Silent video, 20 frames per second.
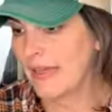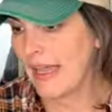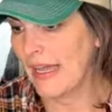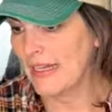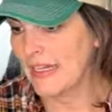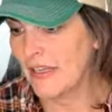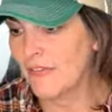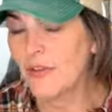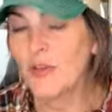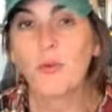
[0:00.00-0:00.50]

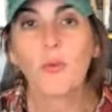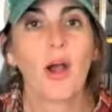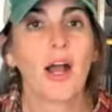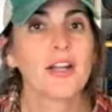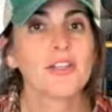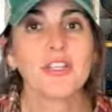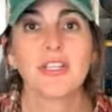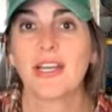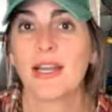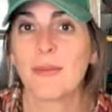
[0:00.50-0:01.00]
Annie, if you're
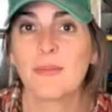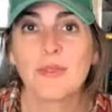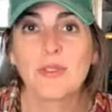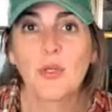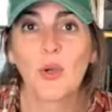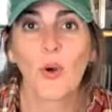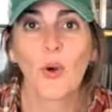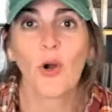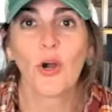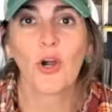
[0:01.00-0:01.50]
watching, I'm
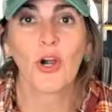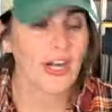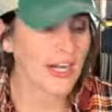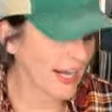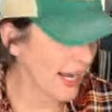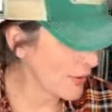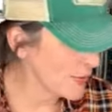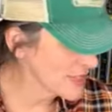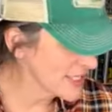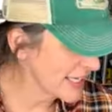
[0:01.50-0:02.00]

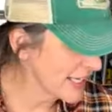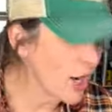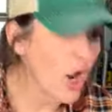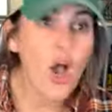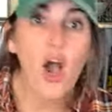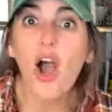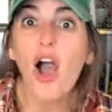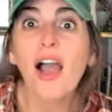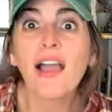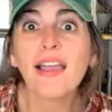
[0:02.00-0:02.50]
sorry. I was going to
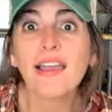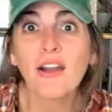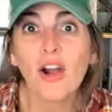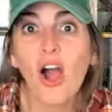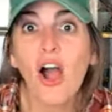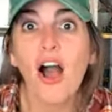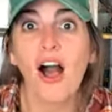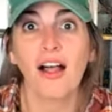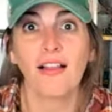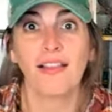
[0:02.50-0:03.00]
hog it
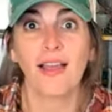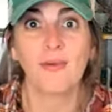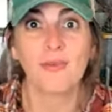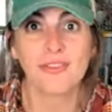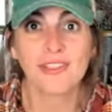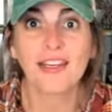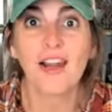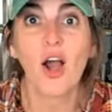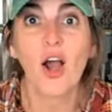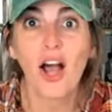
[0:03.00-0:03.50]
all. I
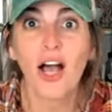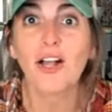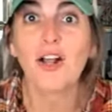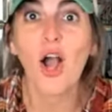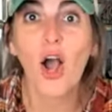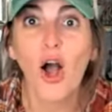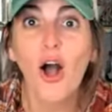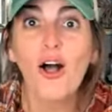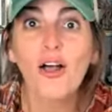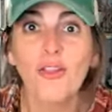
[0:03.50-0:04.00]
was going to hog
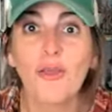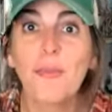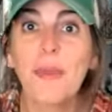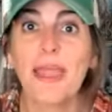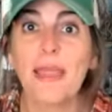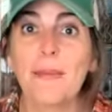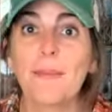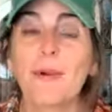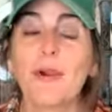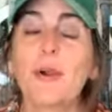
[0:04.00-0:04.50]
all the
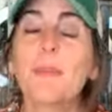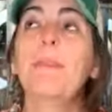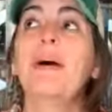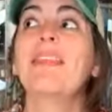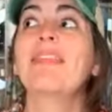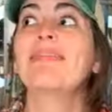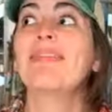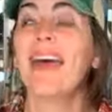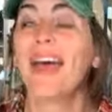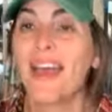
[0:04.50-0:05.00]
paper,
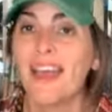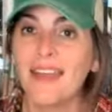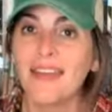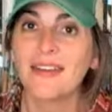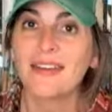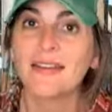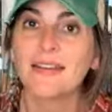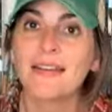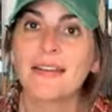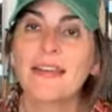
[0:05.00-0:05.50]
but
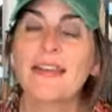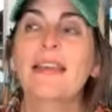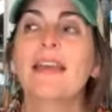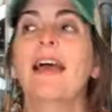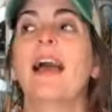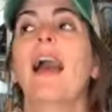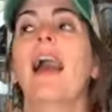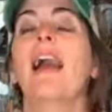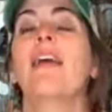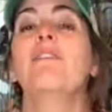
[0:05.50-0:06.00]
then
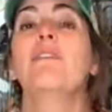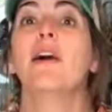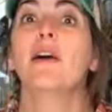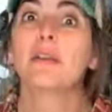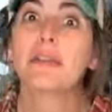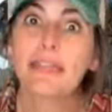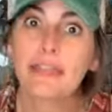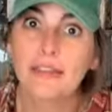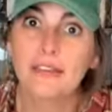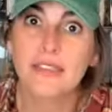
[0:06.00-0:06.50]
I
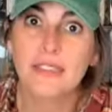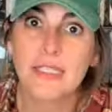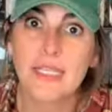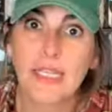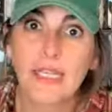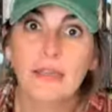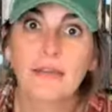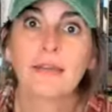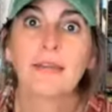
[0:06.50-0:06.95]
felt guilty.